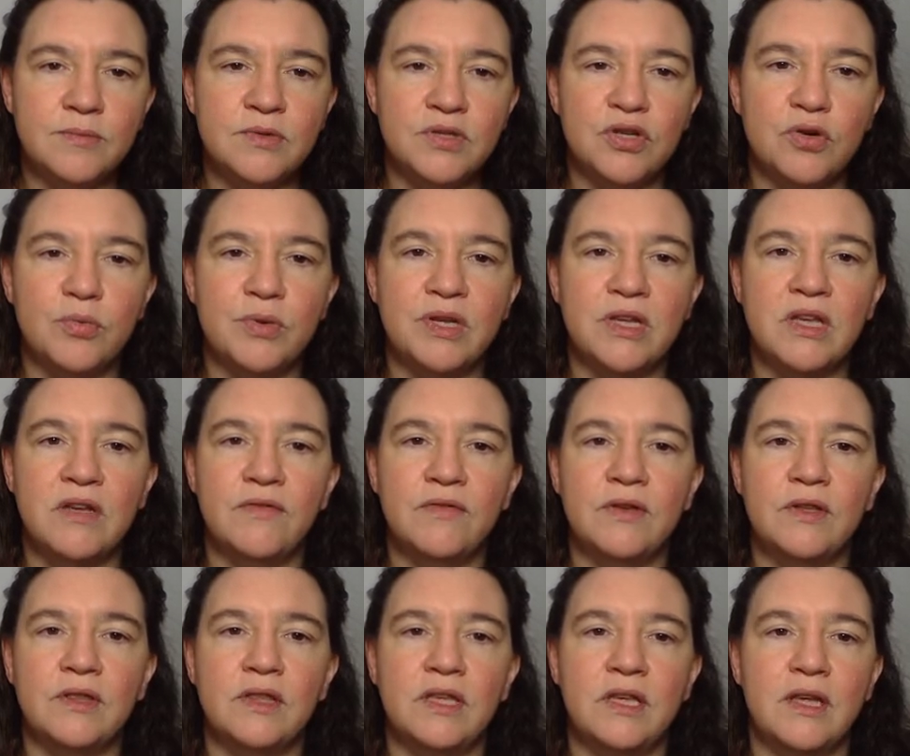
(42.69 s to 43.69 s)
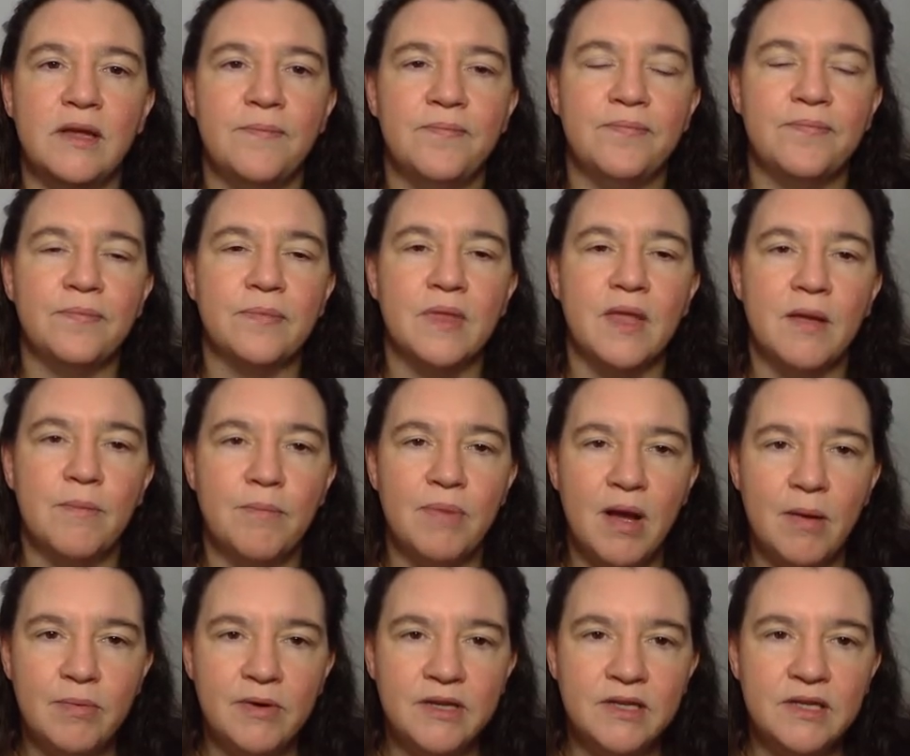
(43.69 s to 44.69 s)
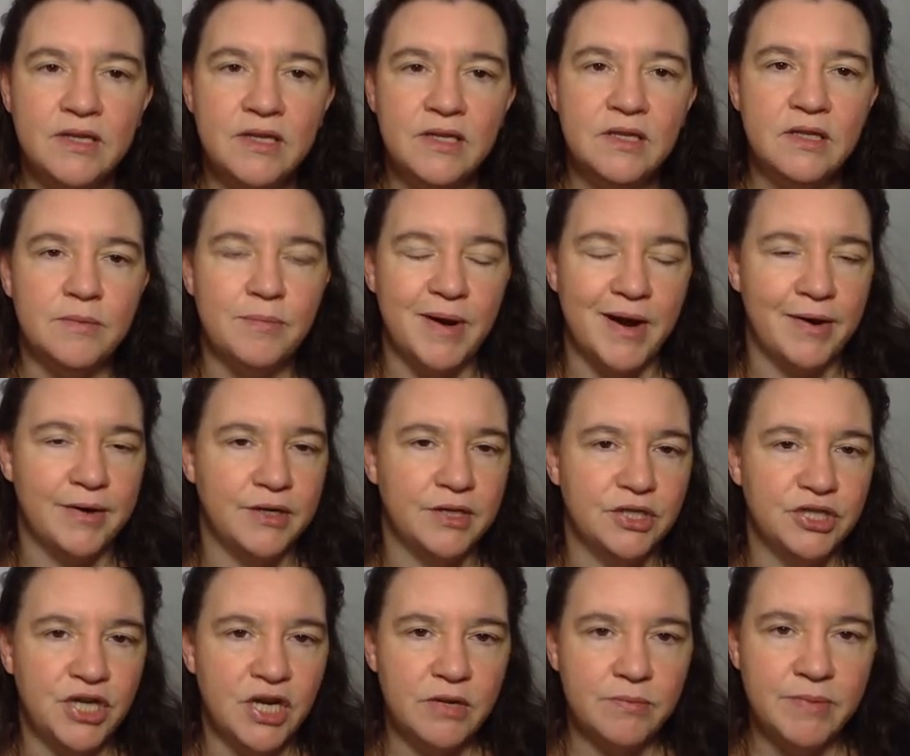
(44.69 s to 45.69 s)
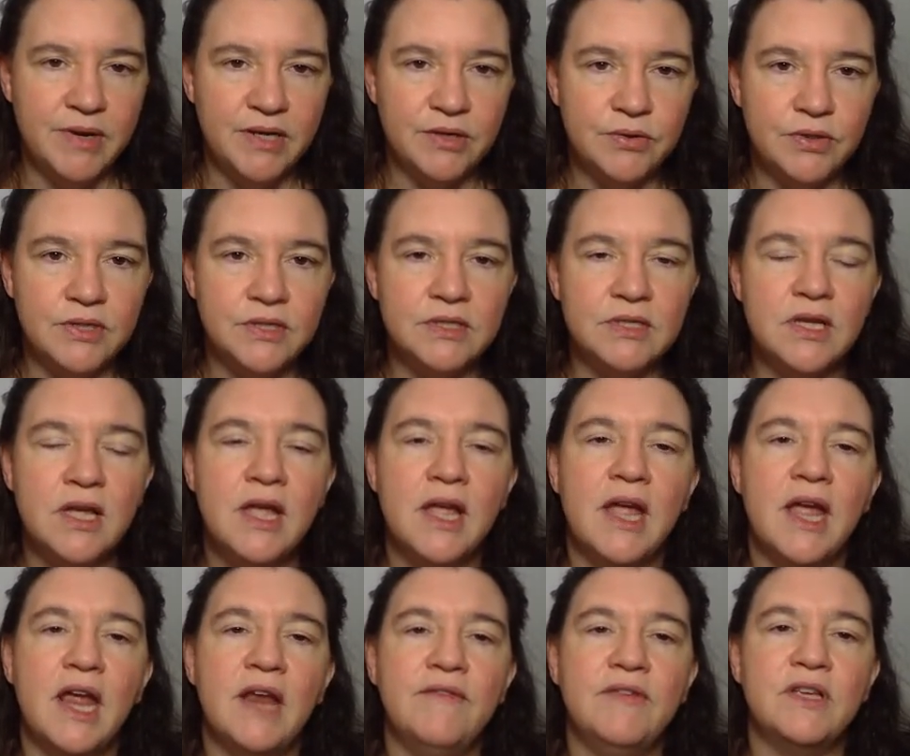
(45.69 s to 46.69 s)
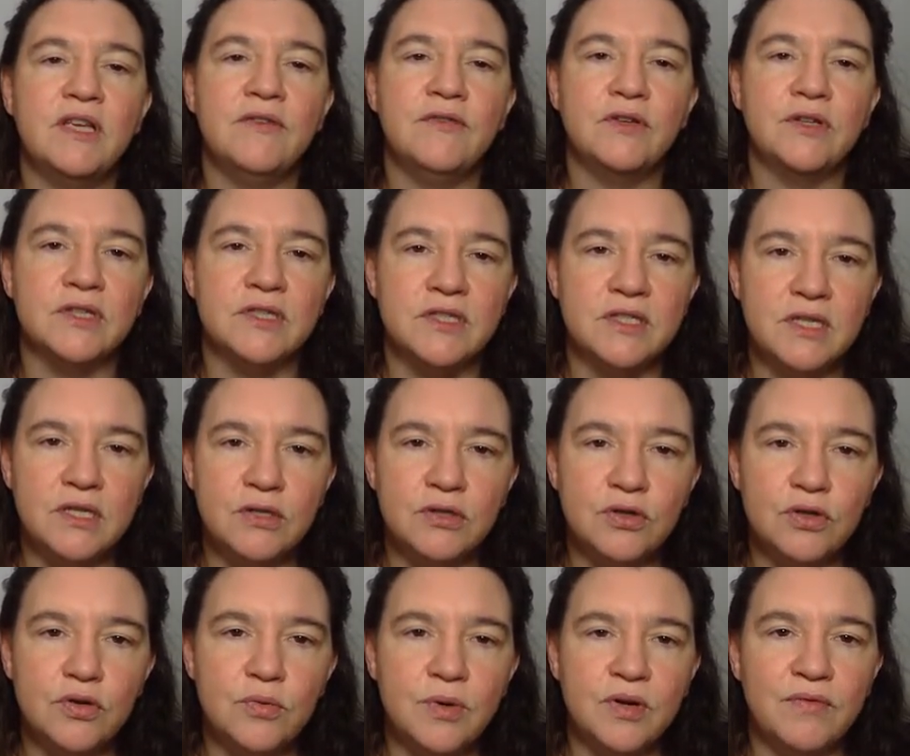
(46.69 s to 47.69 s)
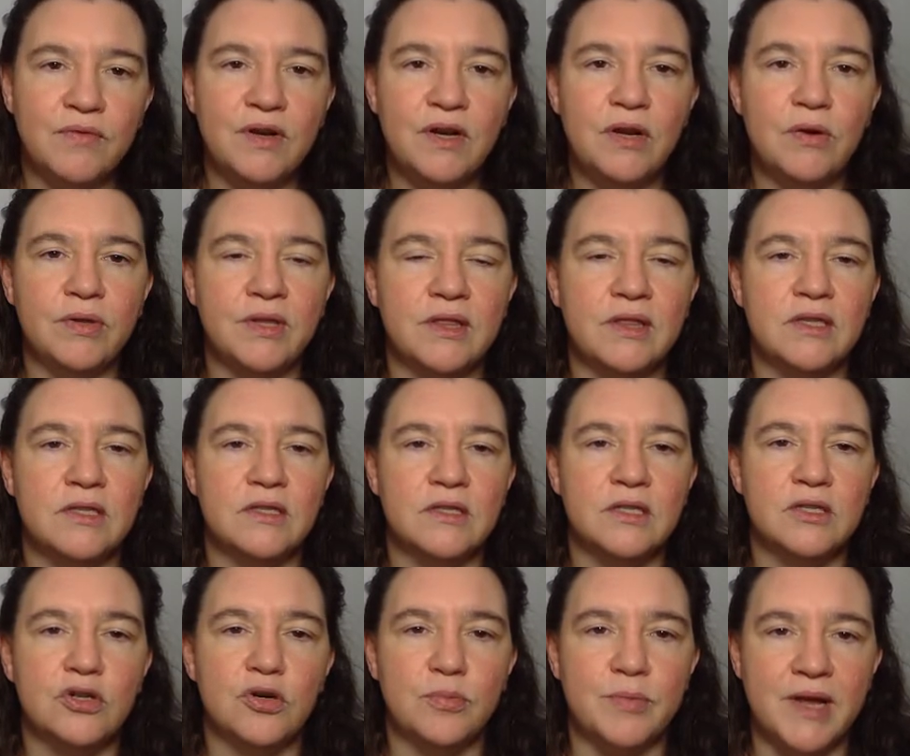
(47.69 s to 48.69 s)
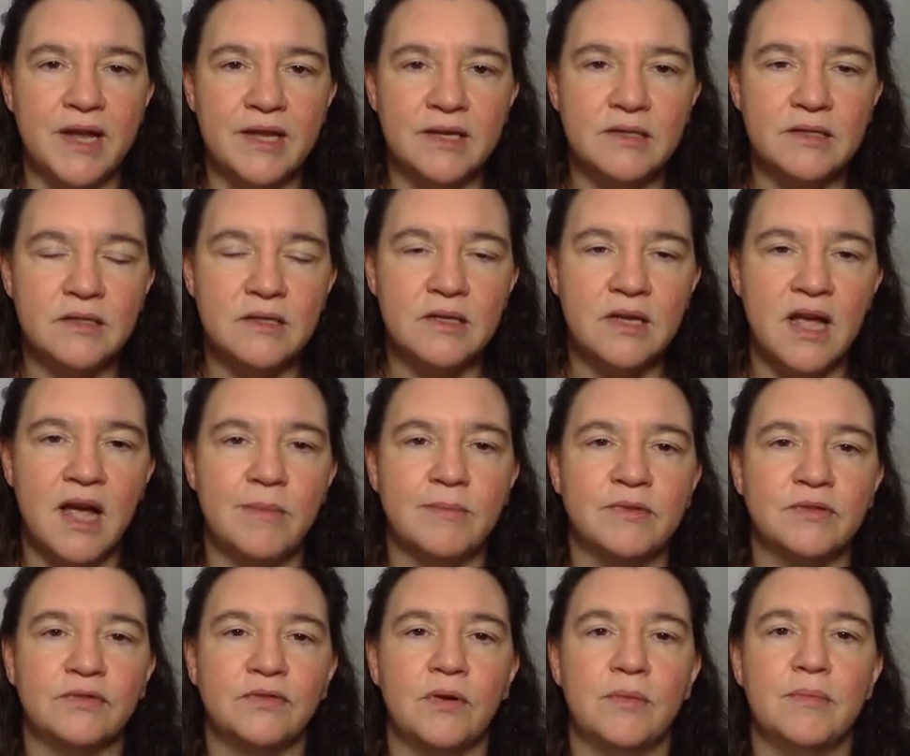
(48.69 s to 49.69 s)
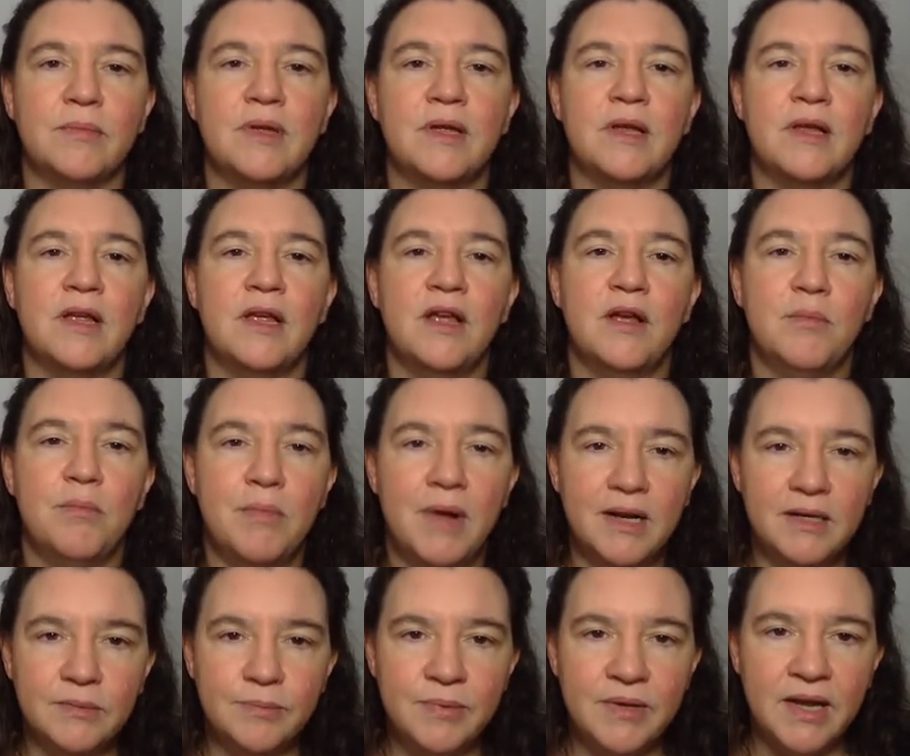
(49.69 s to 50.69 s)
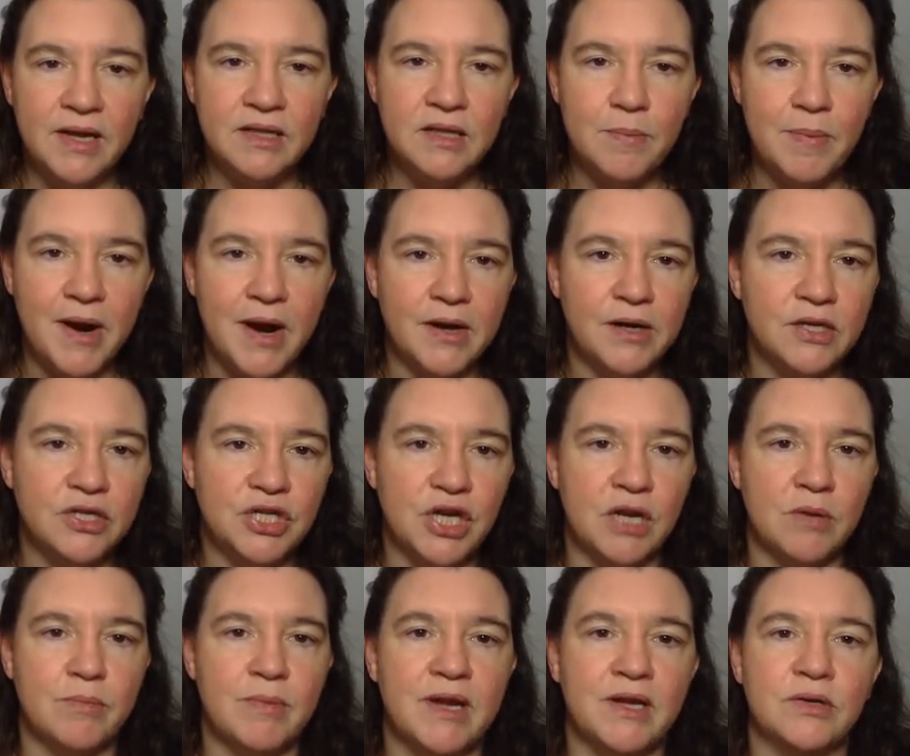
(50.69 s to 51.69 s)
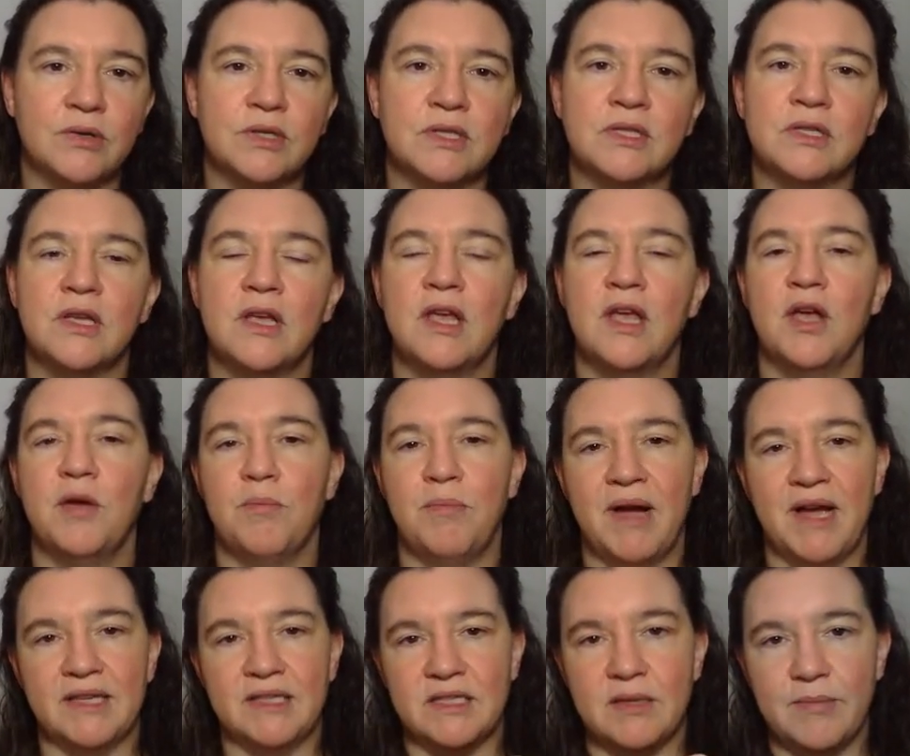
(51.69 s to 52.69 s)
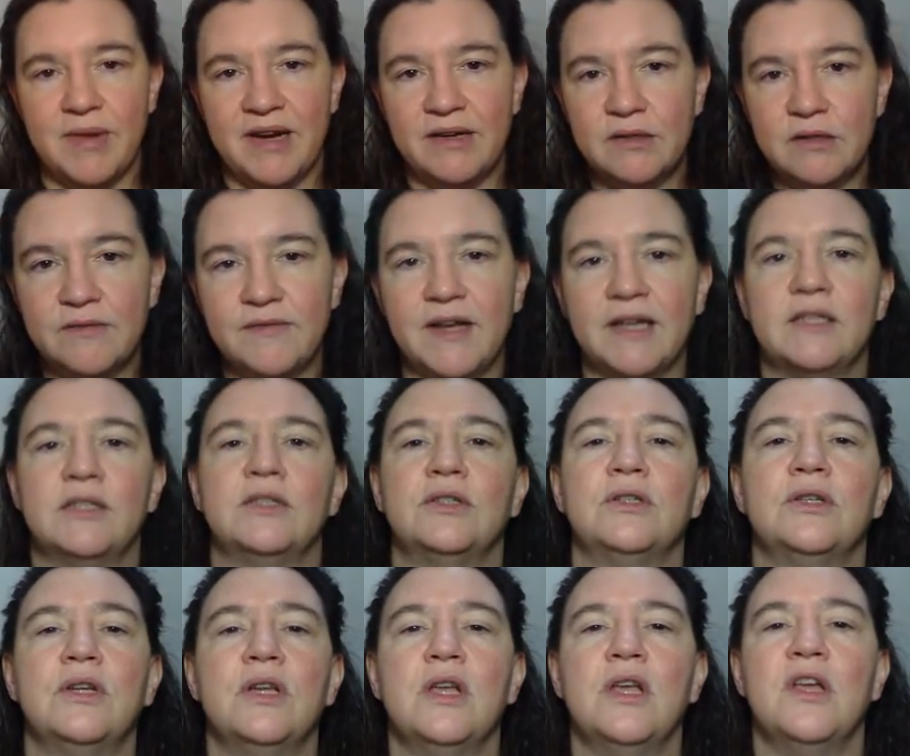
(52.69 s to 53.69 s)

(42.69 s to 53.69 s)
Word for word: So we're giving the public key, the parity check matrix, and we're giving a syndrome, and we know that the syndrome S comes from multiplying the parity check matrix by some error vector,